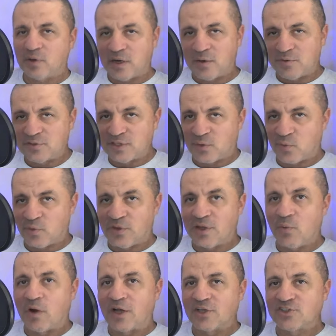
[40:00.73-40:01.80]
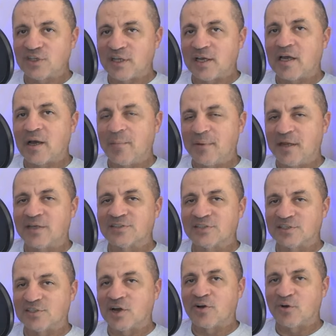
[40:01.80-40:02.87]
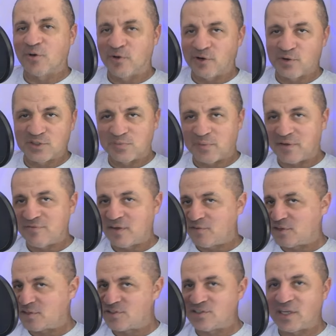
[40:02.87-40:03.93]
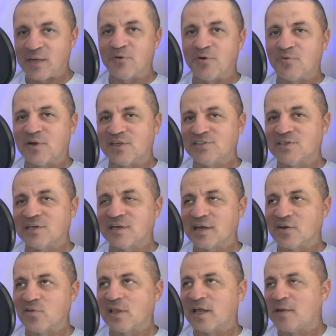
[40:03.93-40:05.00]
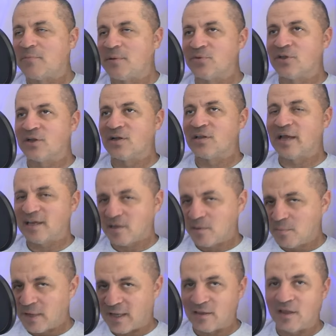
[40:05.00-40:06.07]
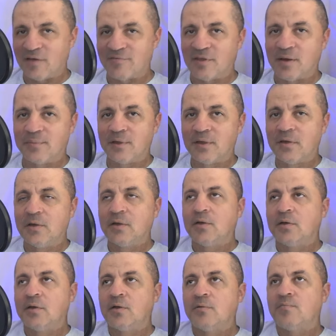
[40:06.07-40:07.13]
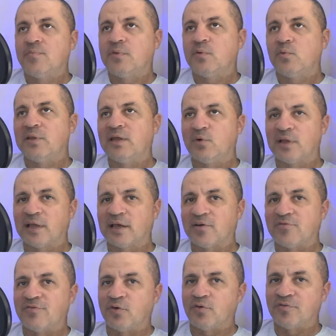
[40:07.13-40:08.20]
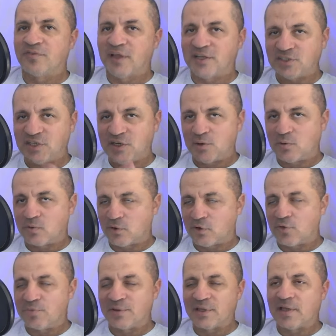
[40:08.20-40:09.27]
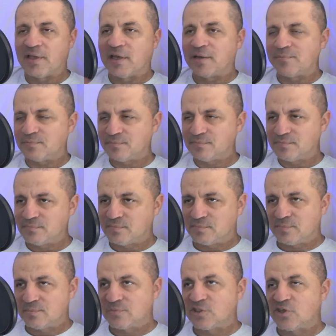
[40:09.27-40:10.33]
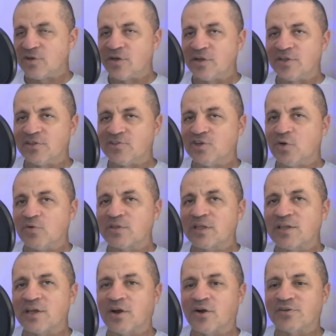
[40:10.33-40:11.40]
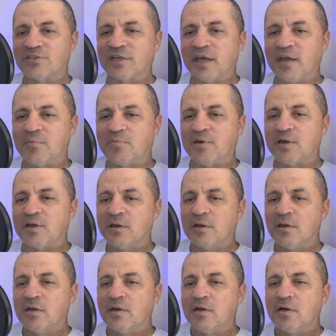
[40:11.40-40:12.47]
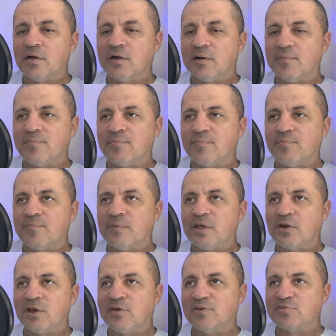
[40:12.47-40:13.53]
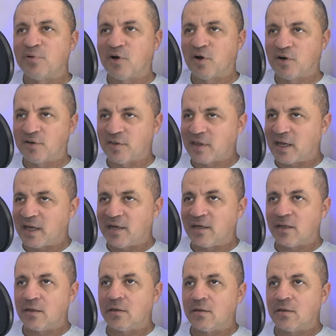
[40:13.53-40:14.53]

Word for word: when I was like really watching that company because the Dark Order is my favorite stable in wrestling. I know a lot of people didn't like them. I love them when they were like a full fledged heel group and then they turned to the joke that they are today. But um, you know, he was part of that.